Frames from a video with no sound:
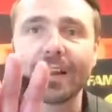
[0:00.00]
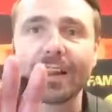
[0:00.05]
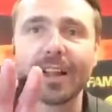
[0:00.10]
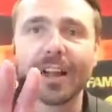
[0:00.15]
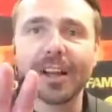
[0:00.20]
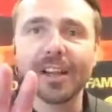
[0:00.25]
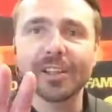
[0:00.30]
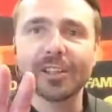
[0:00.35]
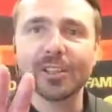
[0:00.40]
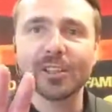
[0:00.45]

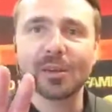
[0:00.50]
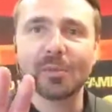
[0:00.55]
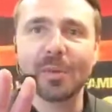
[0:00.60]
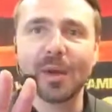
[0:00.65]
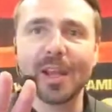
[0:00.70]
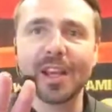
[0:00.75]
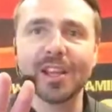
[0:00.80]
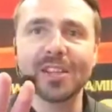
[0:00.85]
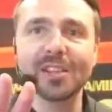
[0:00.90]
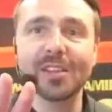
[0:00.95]
and it
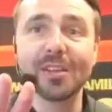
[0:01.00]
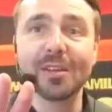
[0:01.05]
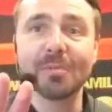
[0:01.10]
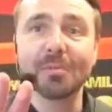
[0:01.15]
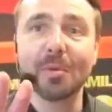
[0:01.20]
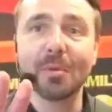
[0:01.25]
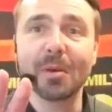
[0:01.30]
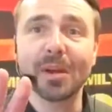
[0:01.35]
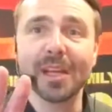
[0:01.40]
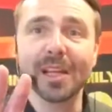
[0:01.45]
disappears. But
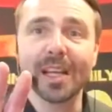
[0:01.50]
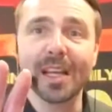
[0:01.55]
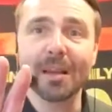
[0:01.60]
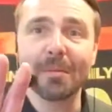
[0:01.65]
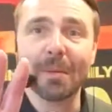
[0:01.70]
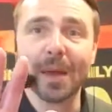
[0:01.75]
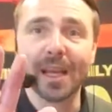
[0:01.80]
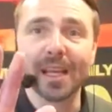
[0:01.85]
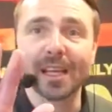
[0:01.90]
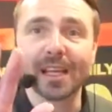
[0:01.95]
we can get it
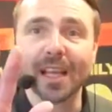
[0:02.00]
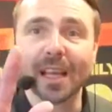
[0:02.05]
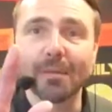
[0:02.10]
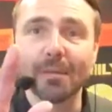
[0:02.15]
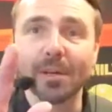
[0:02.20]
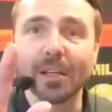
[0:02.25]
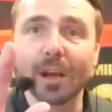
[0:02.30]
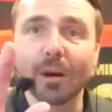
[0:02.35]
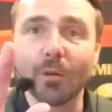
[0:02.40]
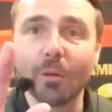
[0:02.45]
back again. We
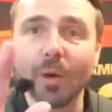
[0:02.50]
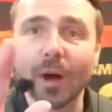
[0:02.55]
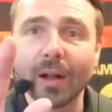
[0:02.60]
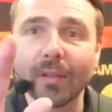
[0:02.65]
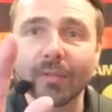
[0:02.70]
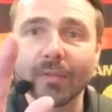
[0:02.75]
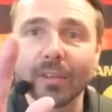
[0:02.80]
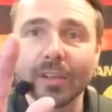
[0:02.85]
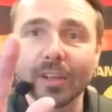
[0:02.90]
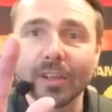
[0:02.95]
go one,
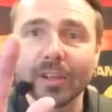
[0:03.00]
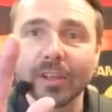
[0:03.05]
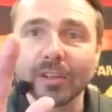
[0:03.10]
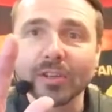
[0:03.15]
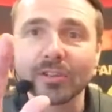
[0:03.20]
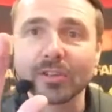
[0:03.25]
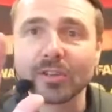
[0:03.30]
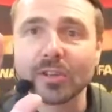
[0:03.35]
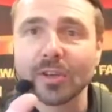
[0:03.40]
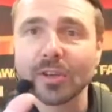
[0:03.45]

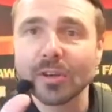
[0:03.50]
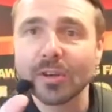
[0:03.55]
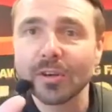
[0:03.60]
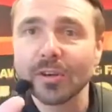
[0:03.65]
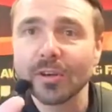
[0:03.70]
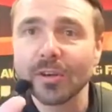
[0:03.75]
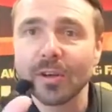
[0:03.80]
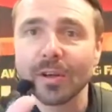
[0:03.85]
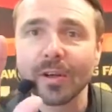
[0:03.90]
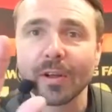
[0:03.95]
two,
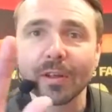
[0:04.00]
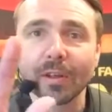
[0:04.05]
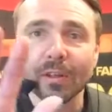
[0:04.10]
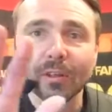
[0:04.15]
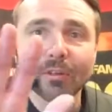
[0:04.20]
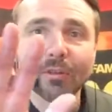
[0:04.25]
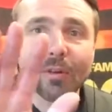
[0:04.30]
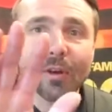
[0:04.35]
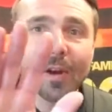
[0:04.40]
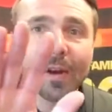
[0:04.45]

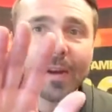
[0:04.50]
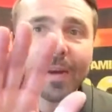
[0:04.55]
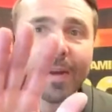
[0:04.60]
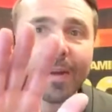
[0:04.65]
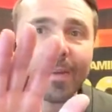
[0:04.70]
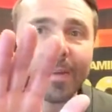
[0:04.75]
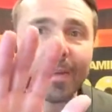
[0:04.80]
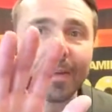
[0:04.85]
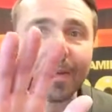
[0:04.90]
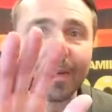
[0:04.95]
three,
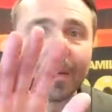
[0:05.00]
and then I go